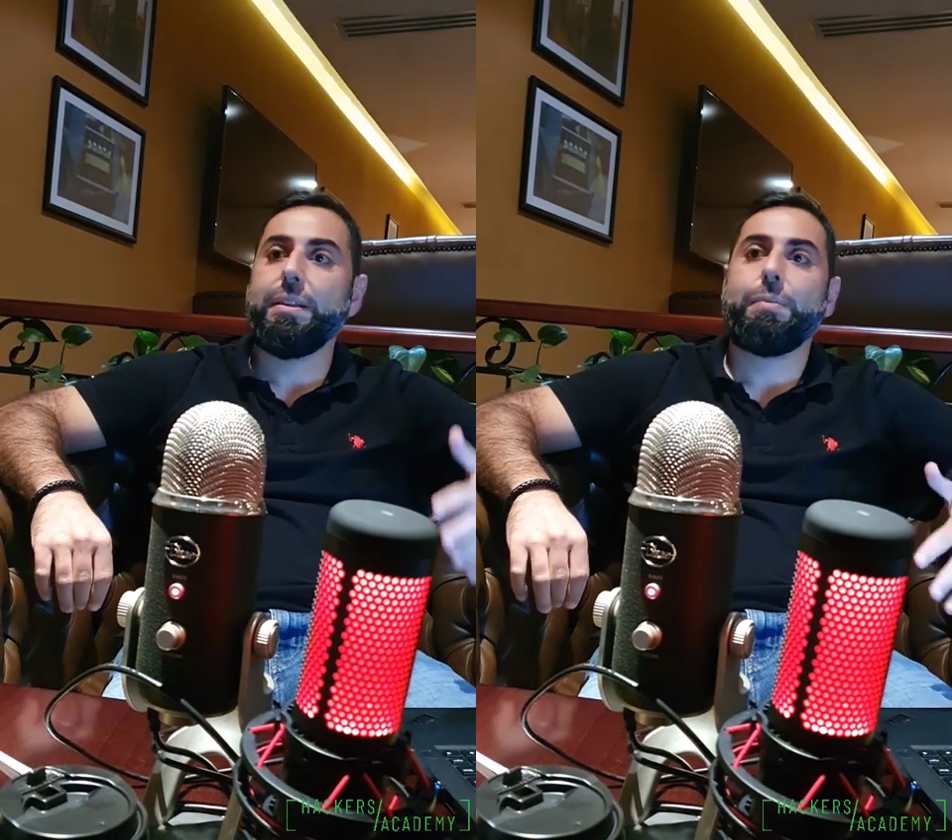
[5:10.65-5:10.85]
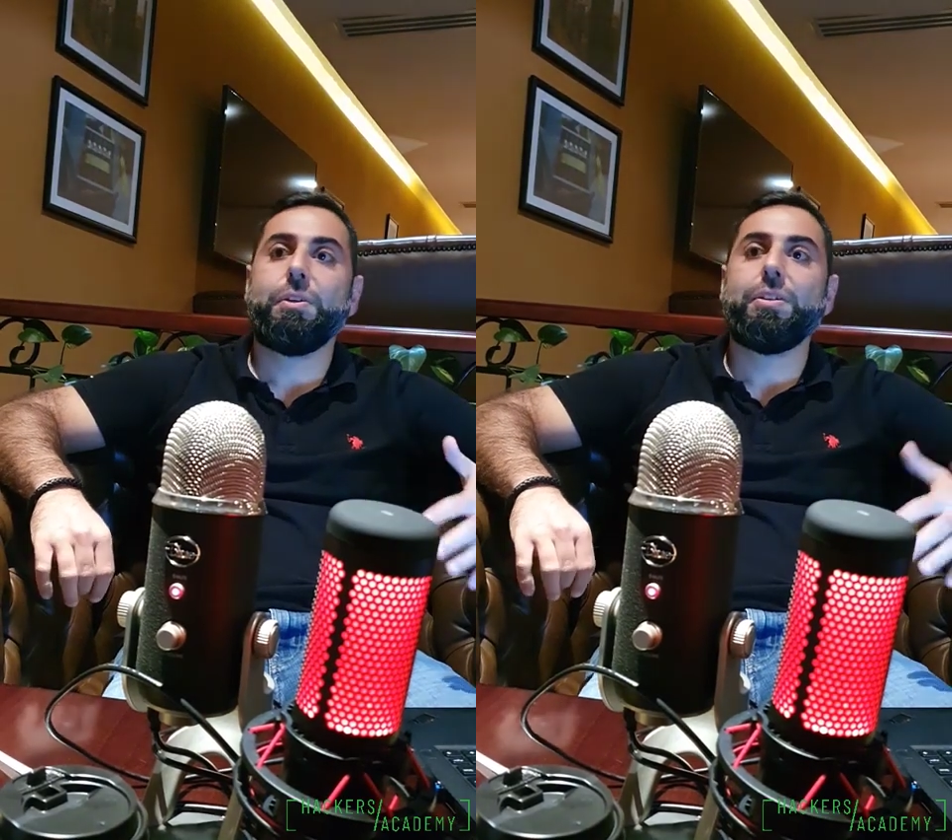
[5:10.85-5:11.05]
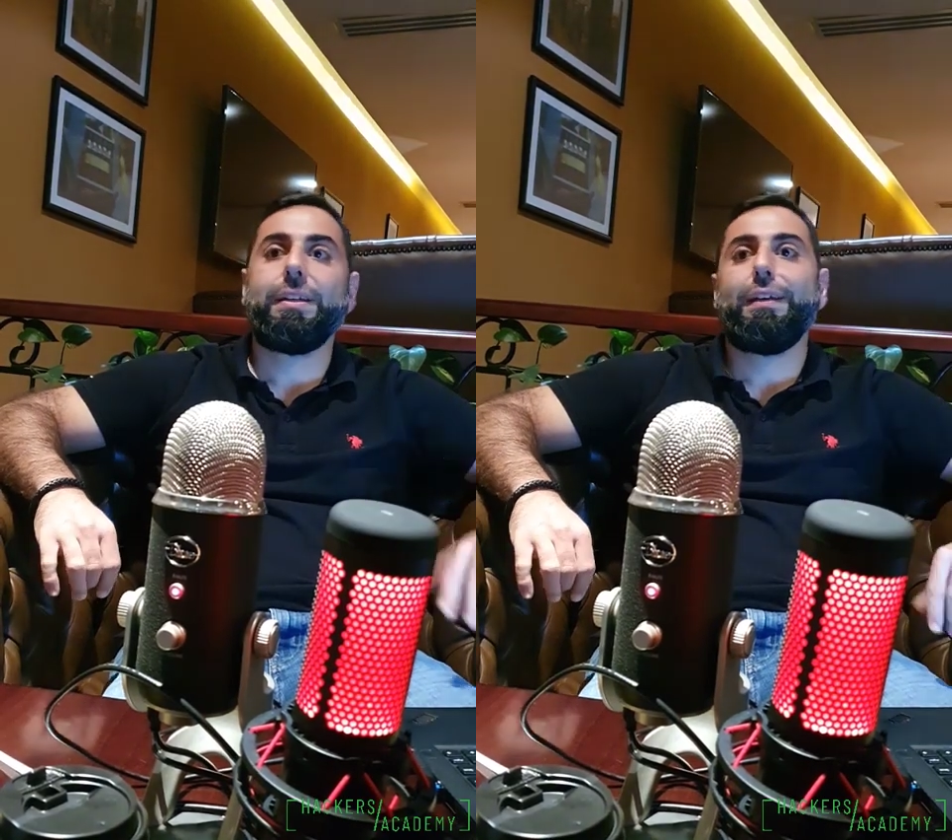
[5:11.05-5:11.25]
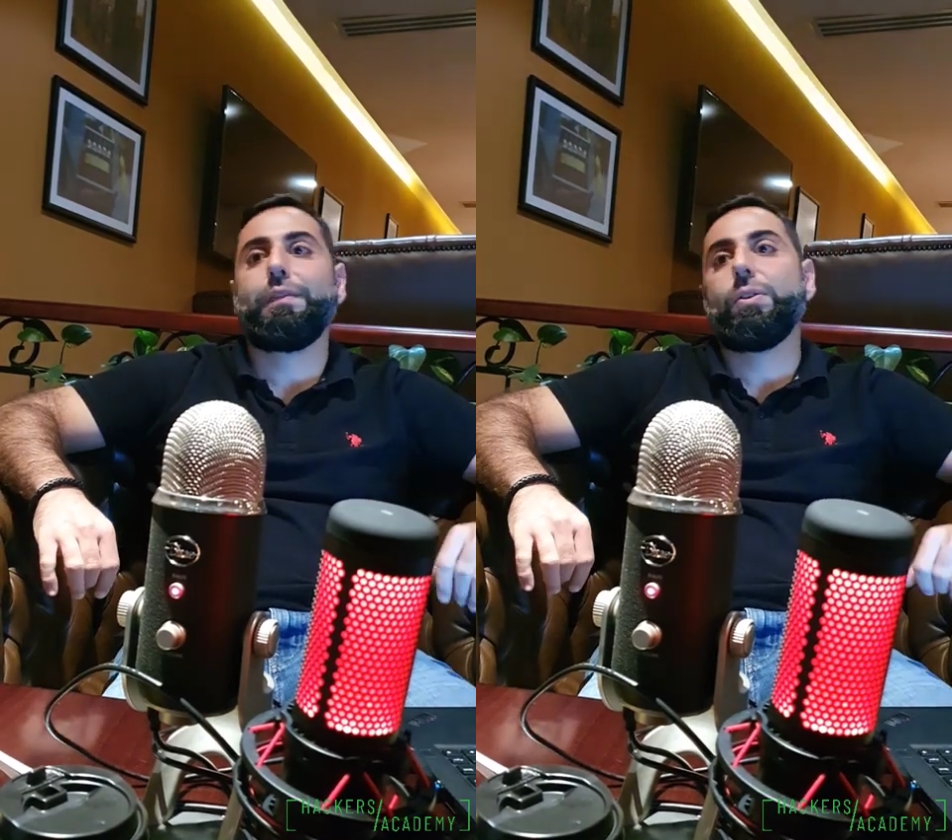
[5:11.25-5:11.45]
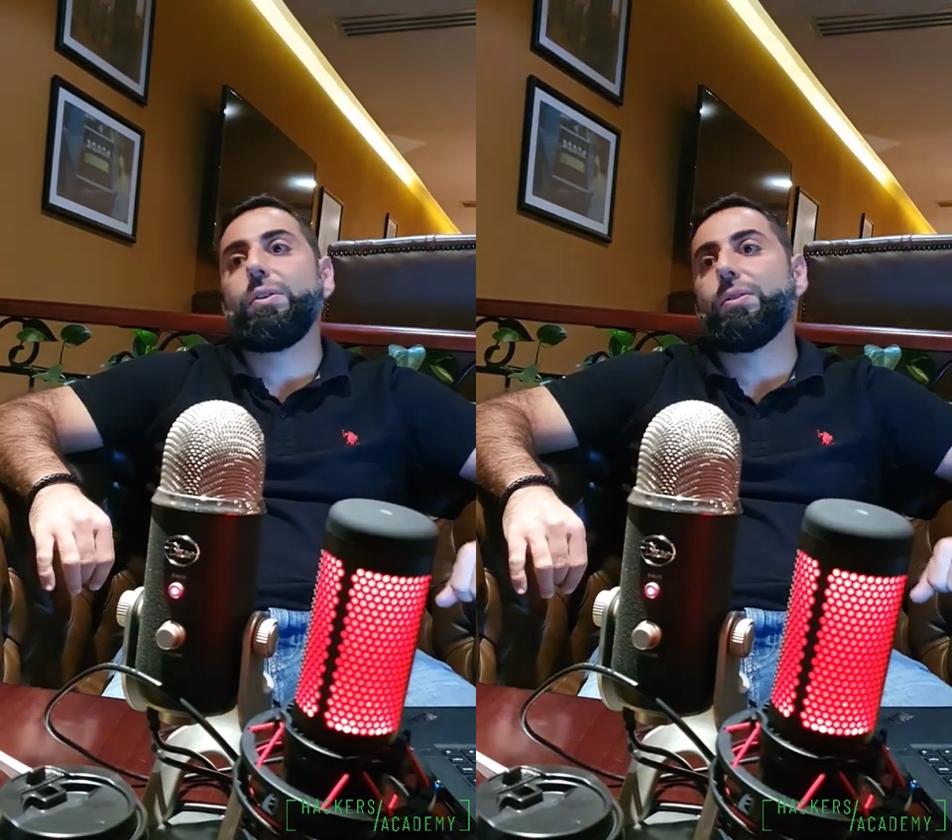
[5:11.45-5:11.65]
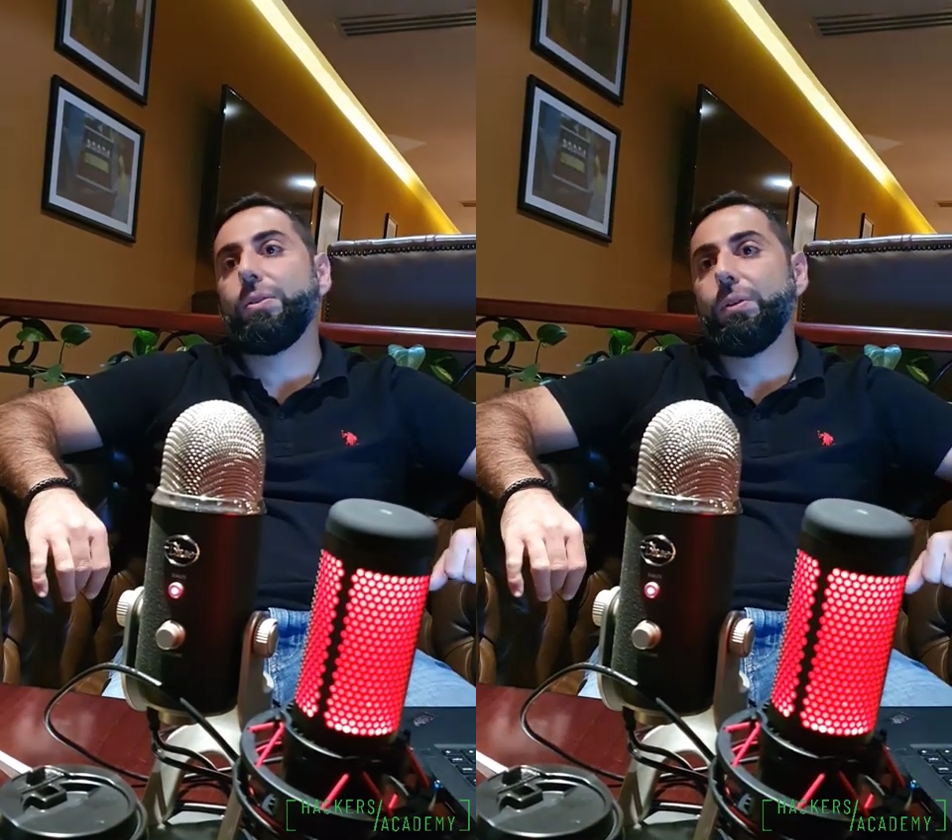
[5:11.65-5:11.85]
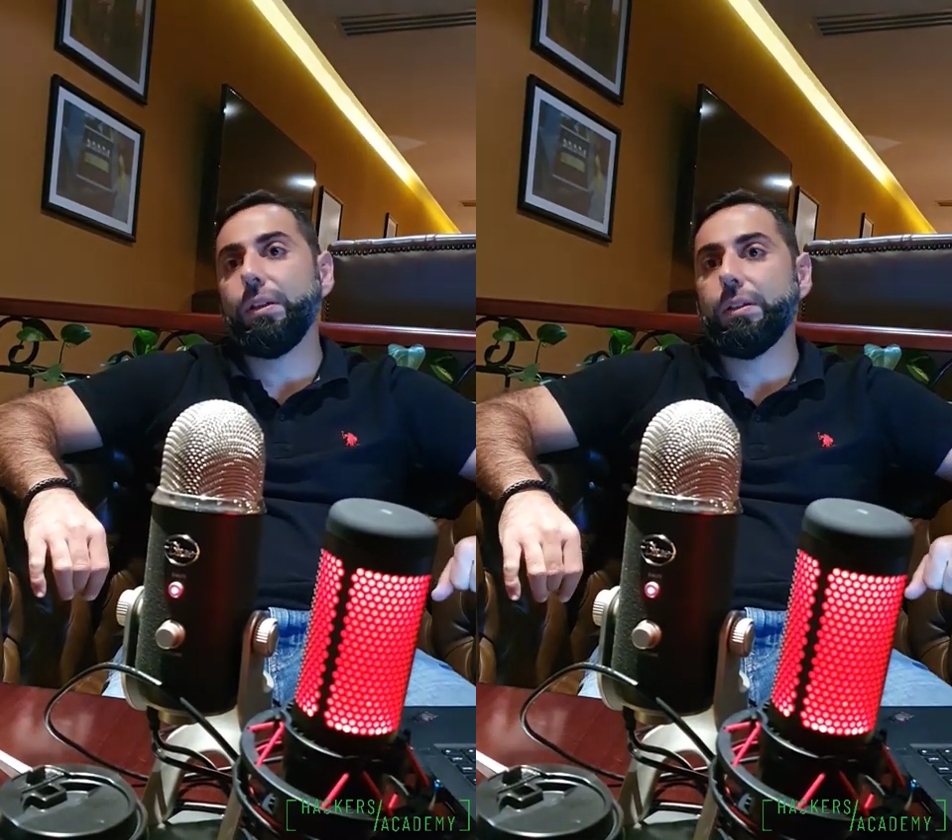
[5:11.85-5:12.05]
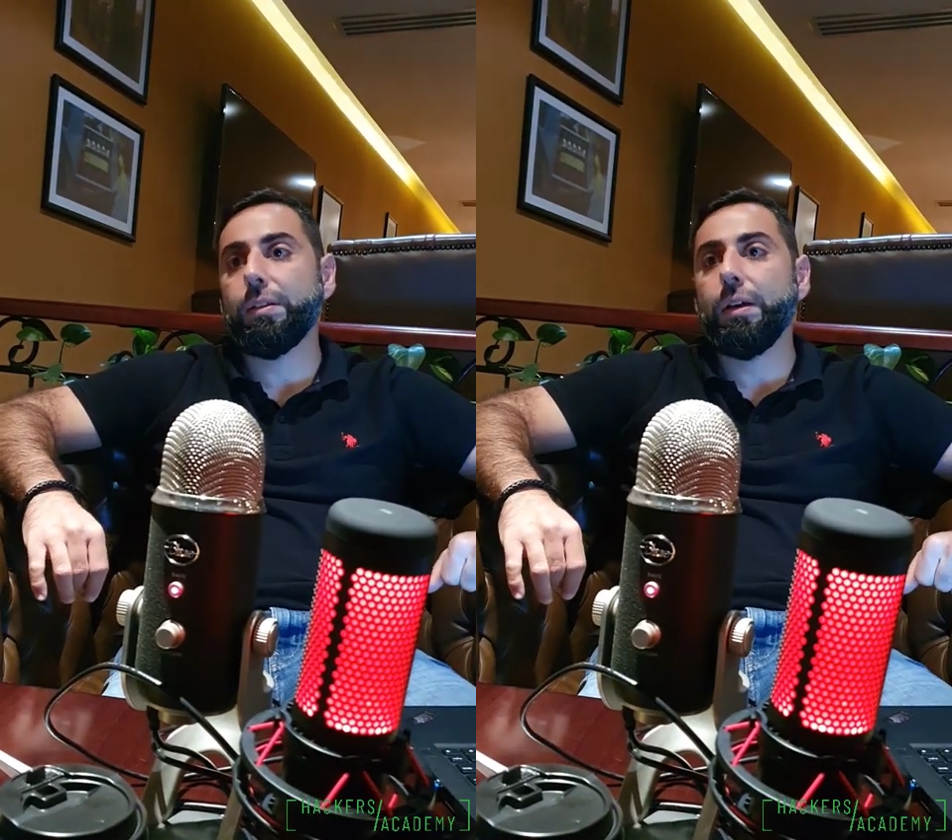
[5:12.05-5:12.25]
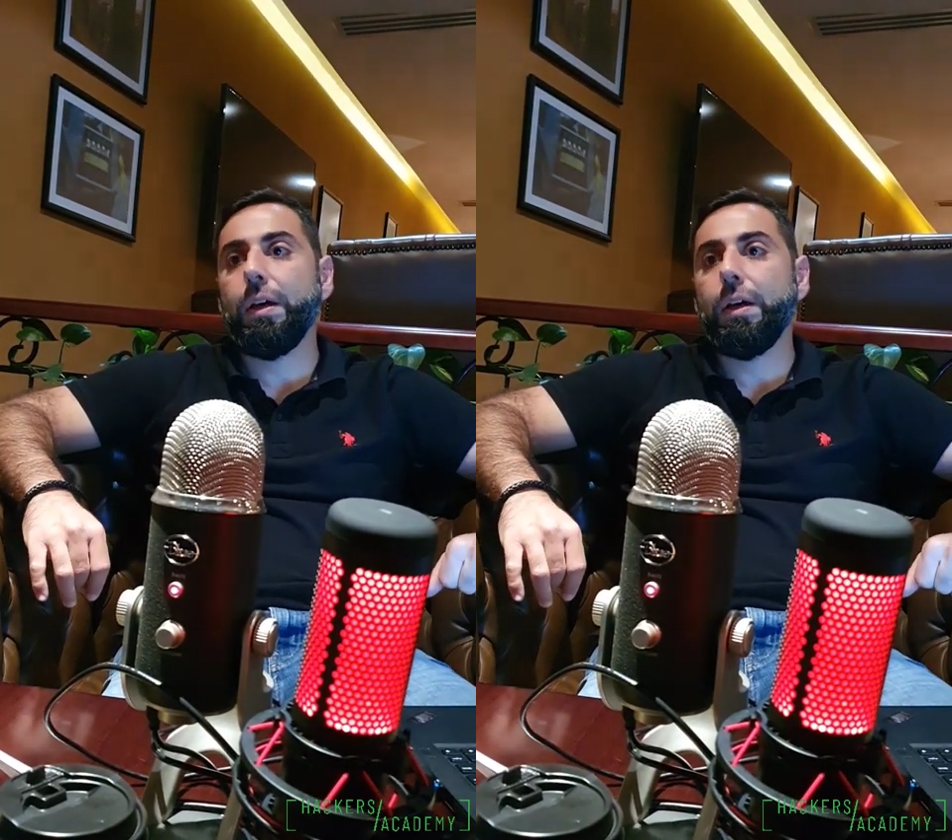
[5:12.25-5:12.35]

especially if you're a student.